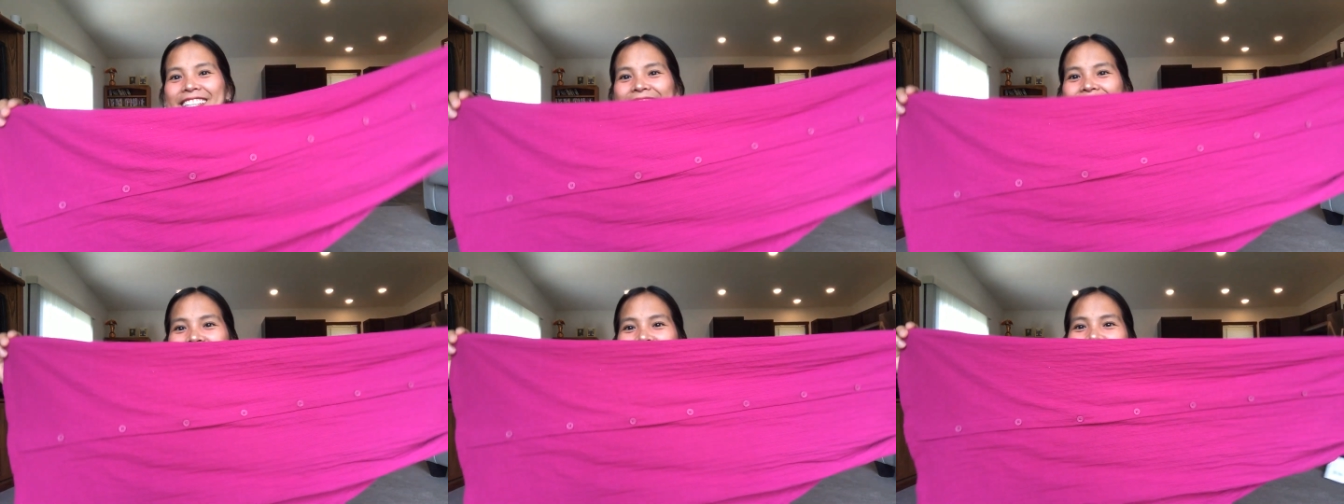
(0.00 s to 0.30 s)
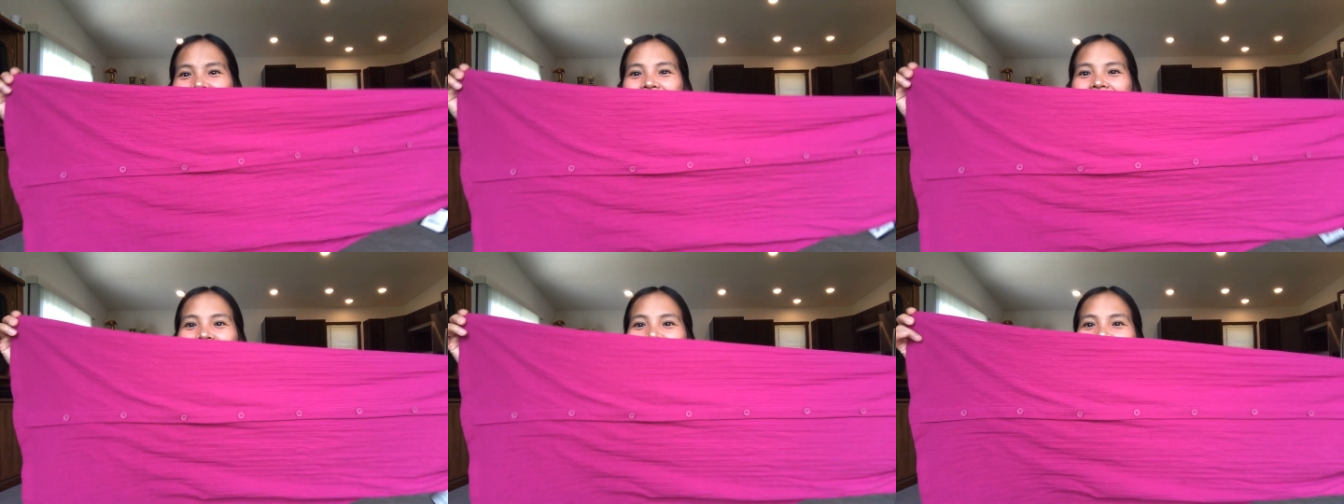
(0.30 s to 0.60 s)

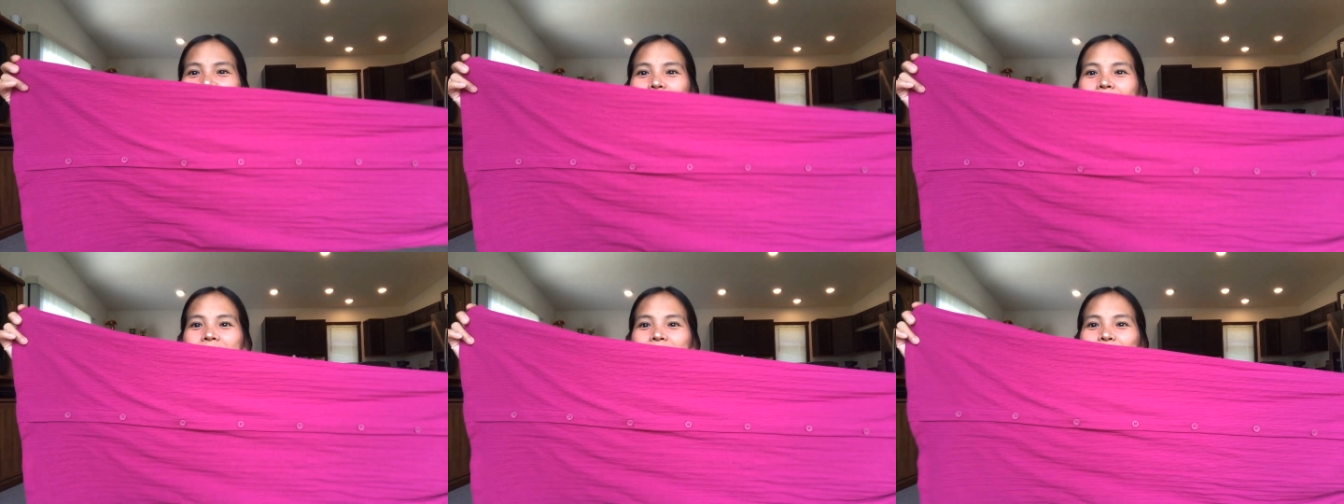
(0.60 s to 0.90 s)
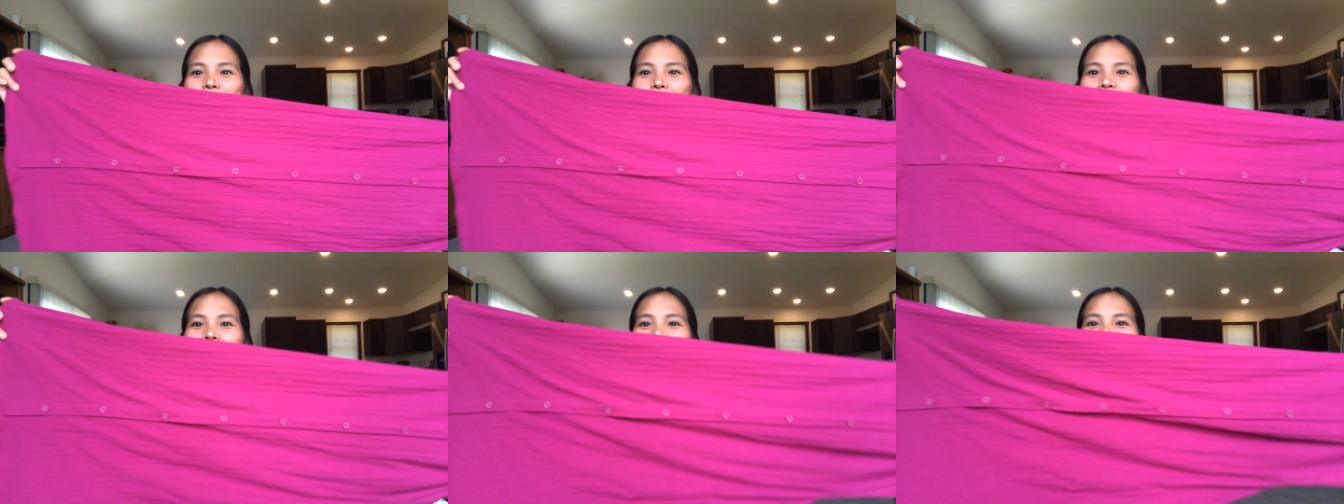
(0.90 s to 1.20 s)
This is the
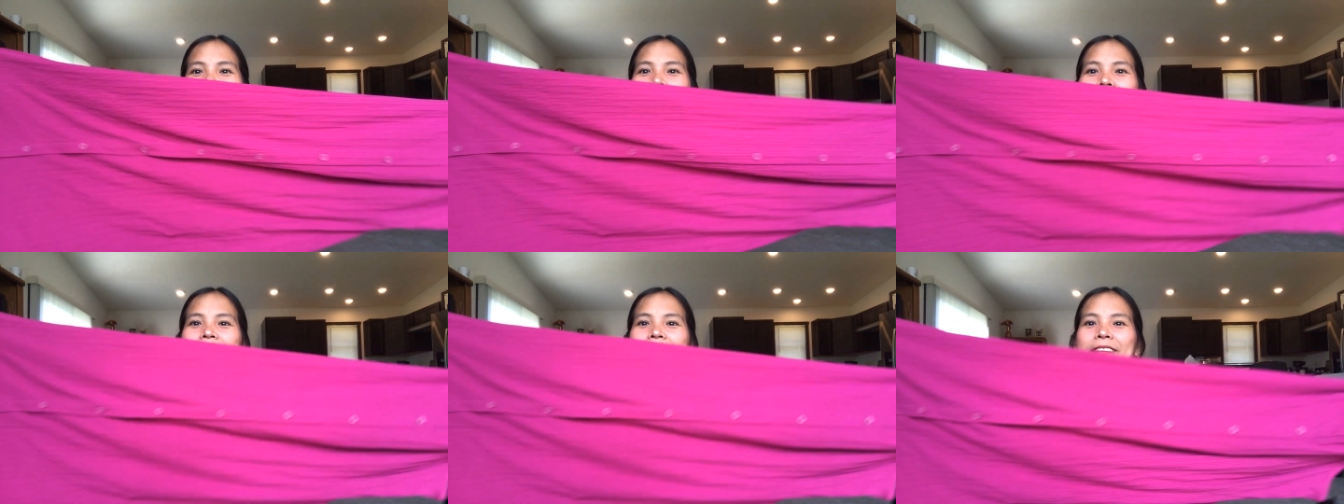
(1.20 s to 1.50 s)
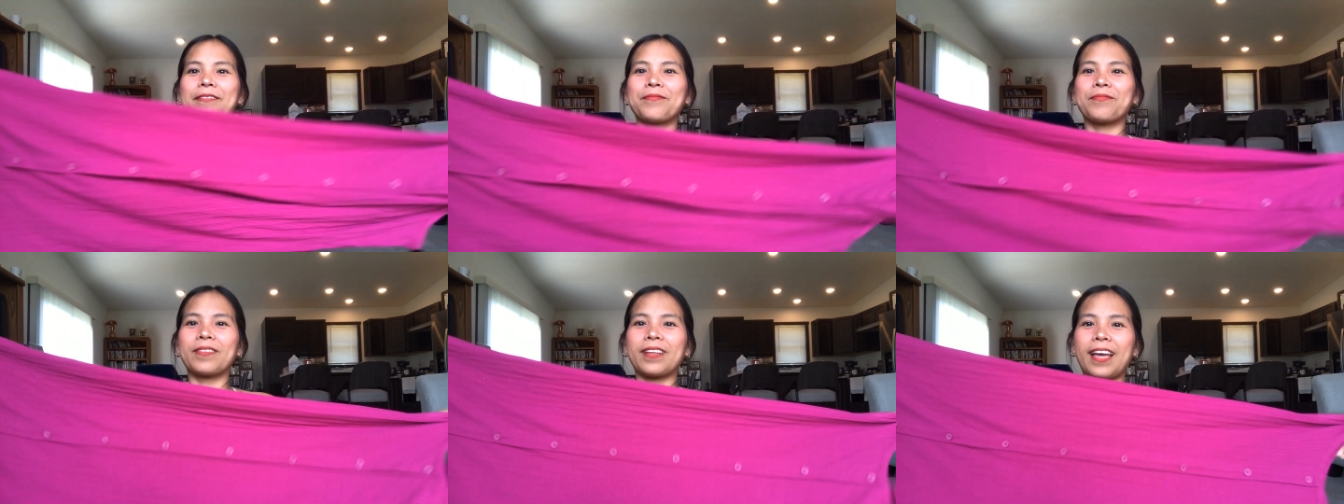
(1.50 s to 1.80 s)
dress looks like.
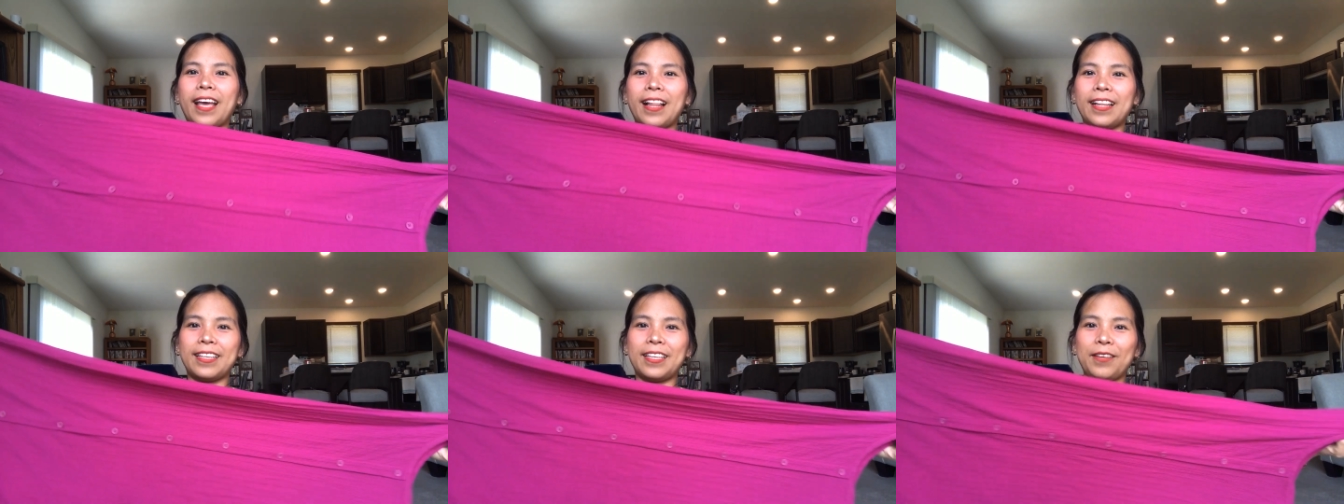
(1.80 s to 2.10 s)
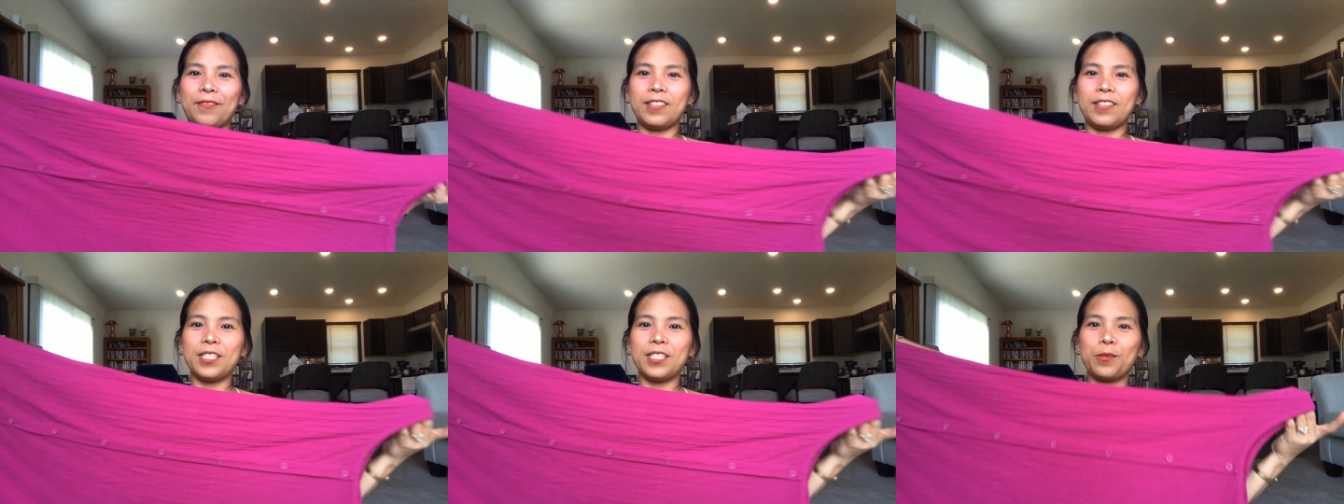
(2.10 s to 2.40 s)
I'll
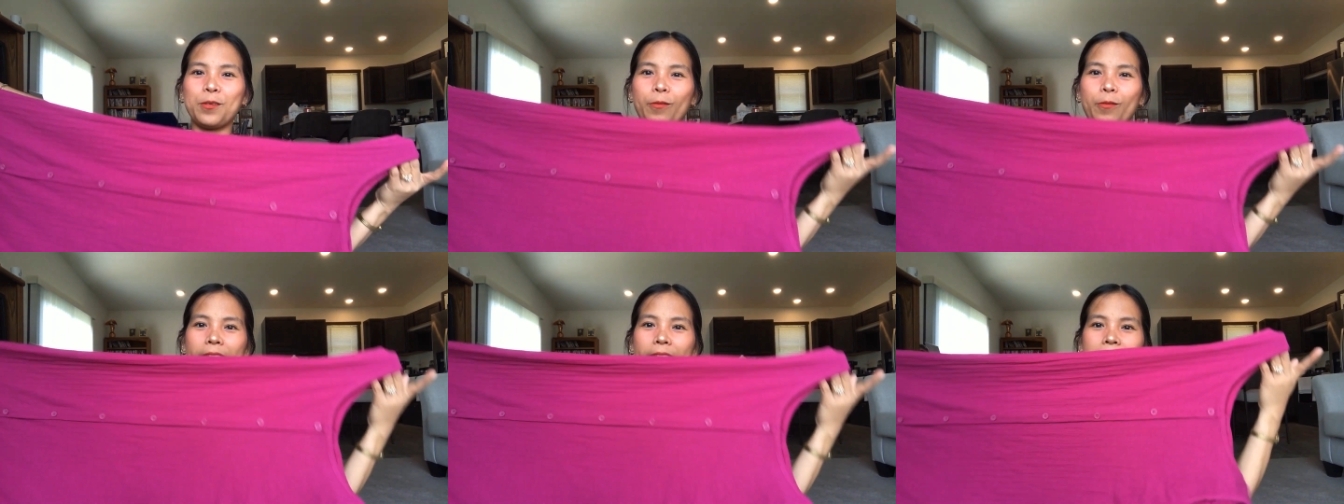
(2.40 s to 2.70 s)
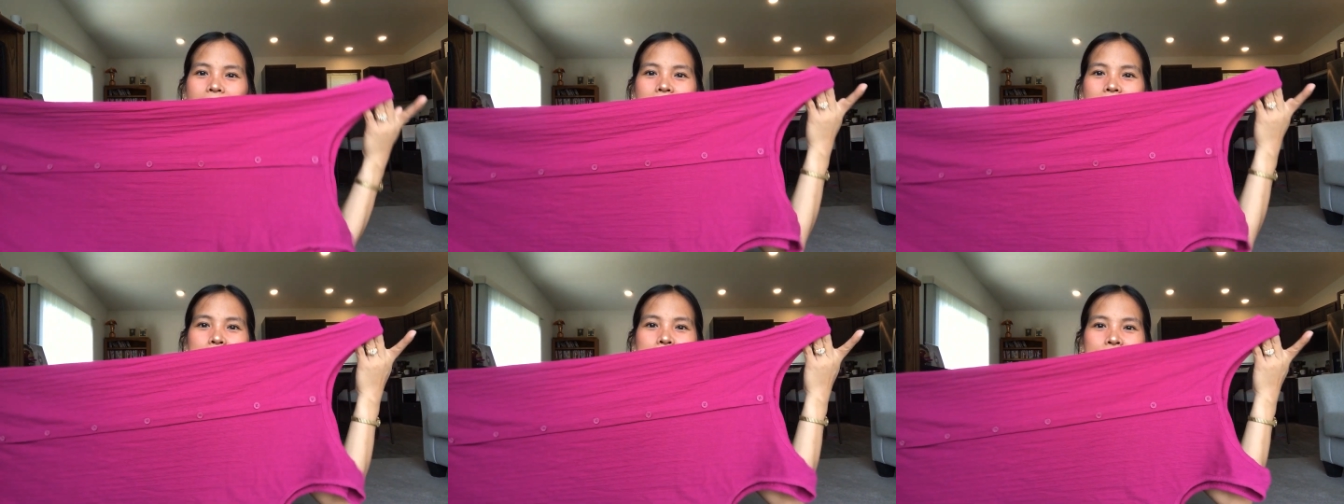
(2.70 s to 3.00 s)
give this
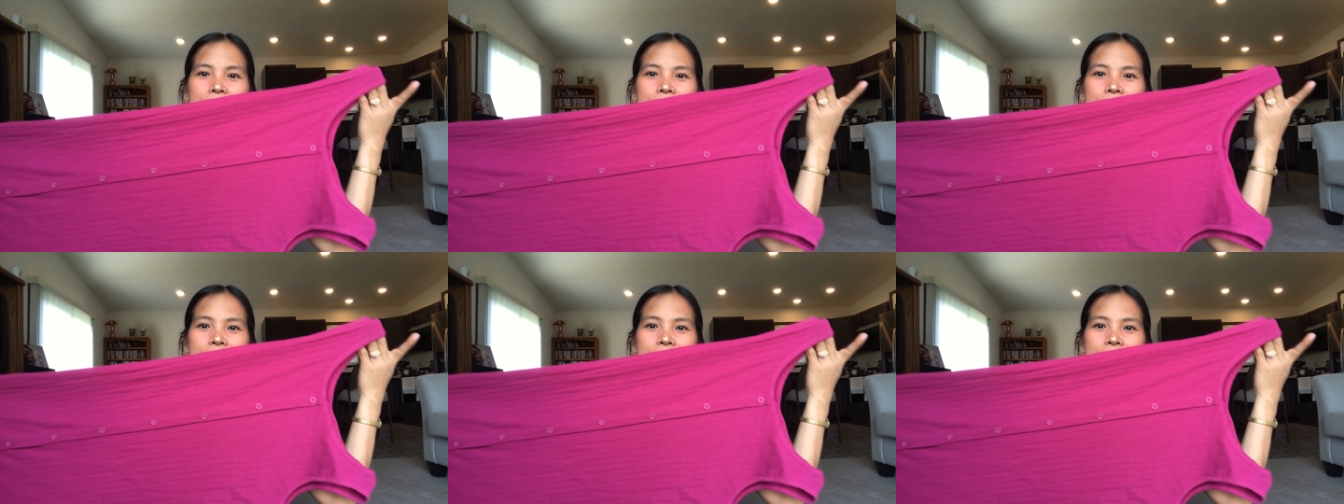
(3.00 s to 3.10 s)
away.